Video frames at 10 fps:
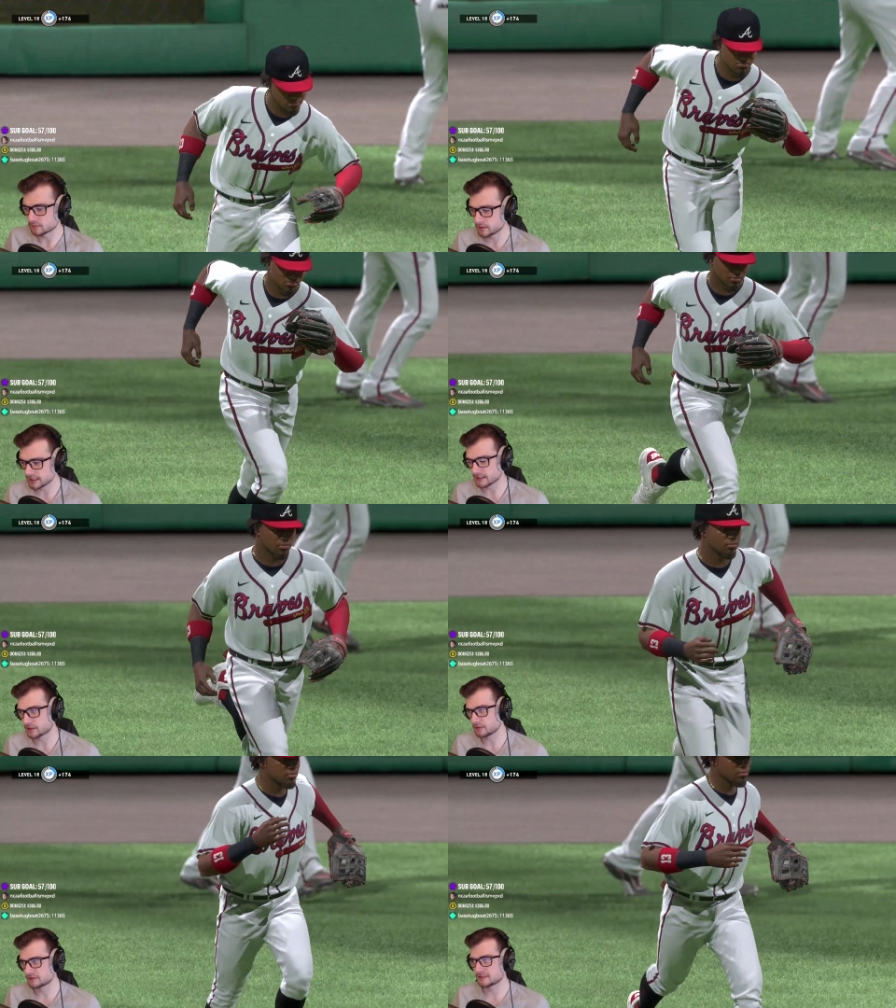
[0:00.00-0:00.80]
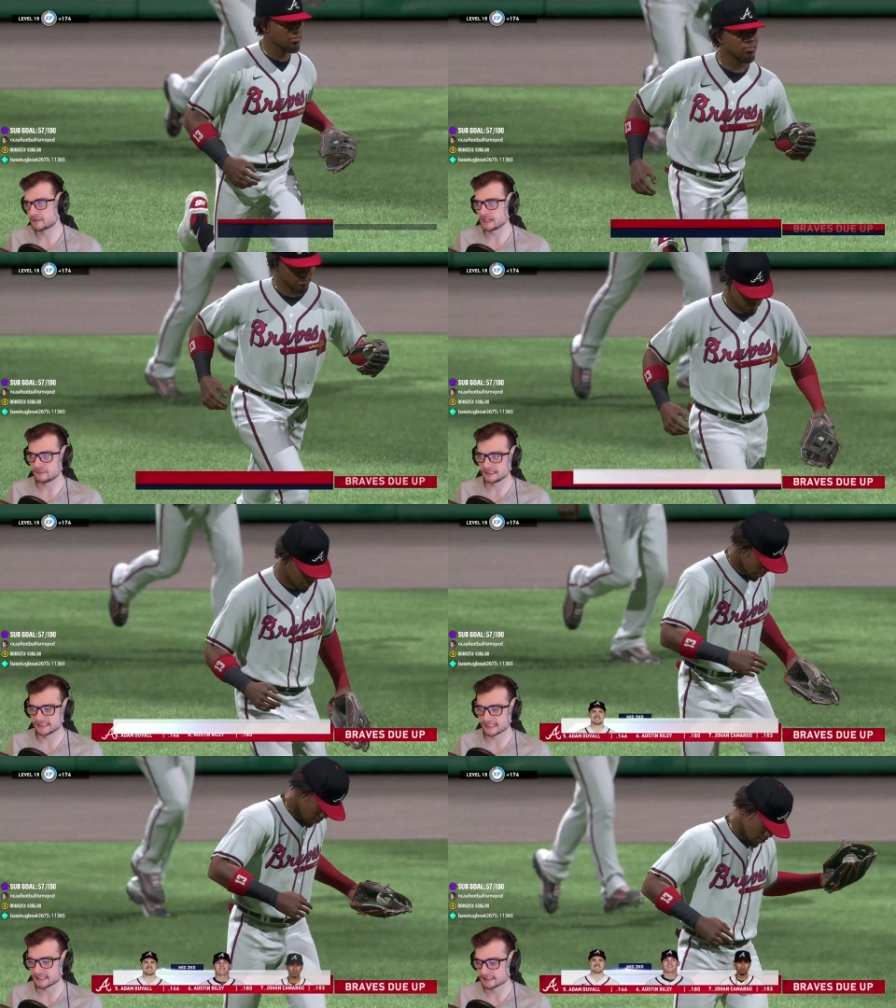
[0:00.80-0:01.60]
We now go to the bottom of the
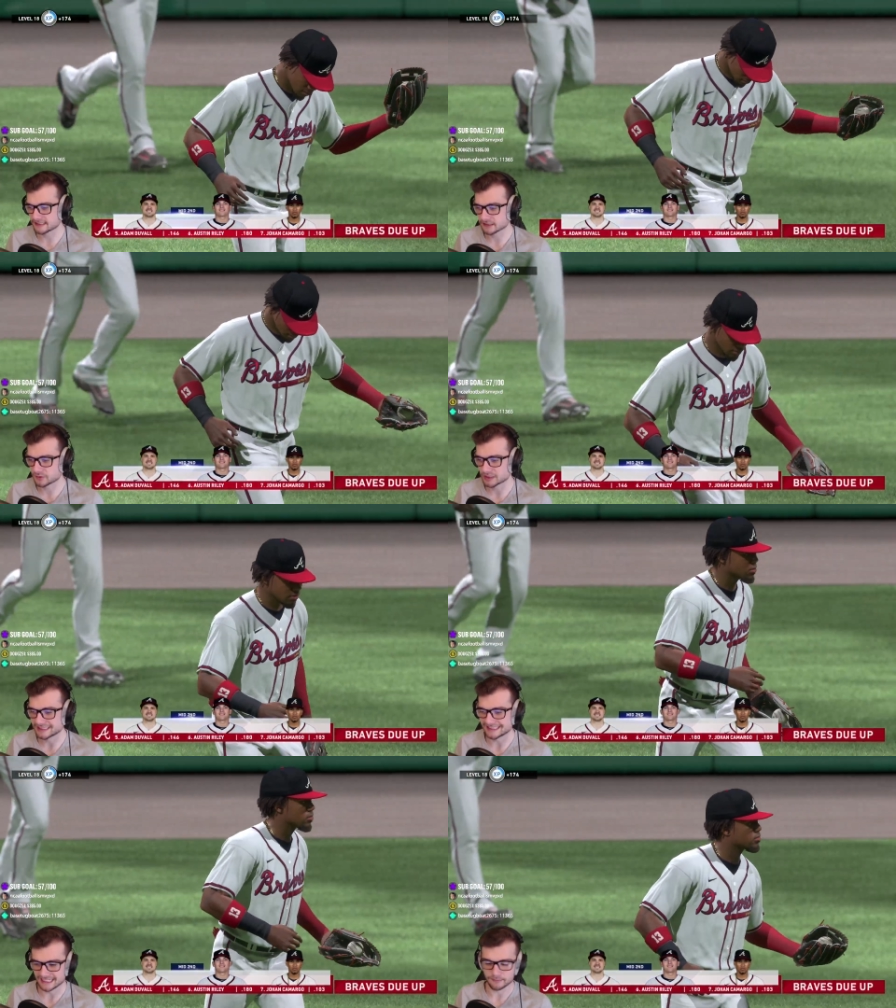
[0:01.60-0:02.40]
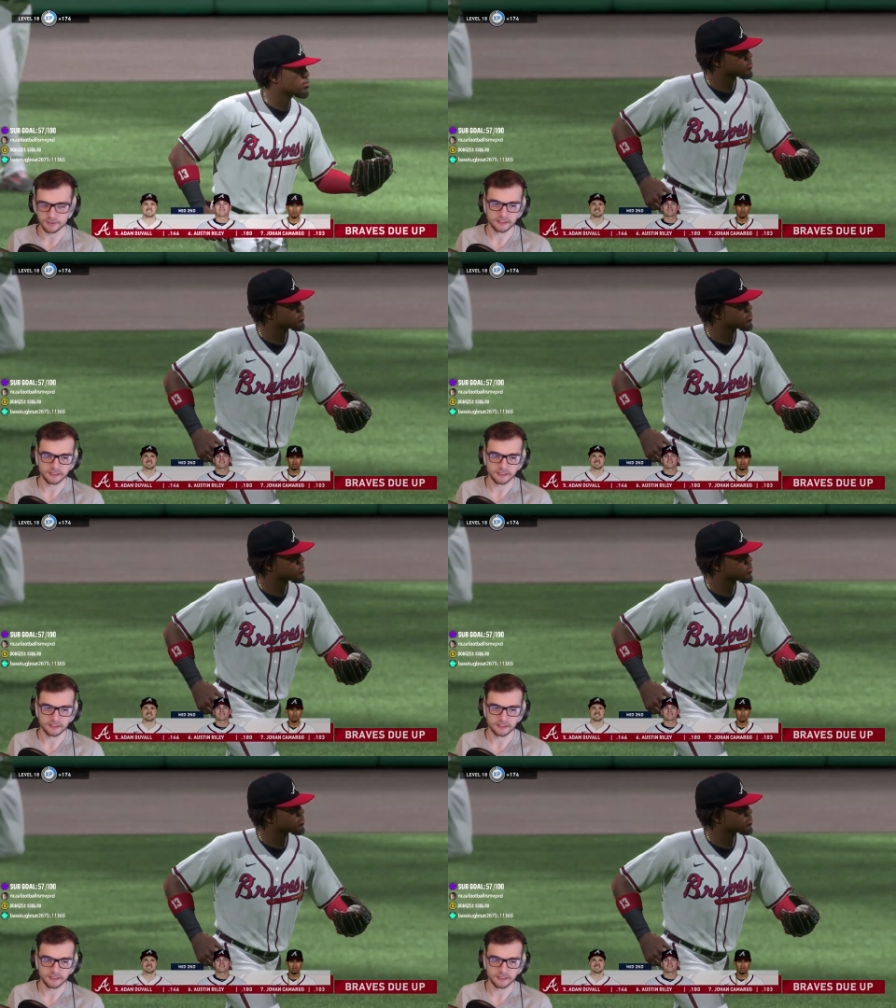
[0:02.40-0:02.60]
second, still one zip.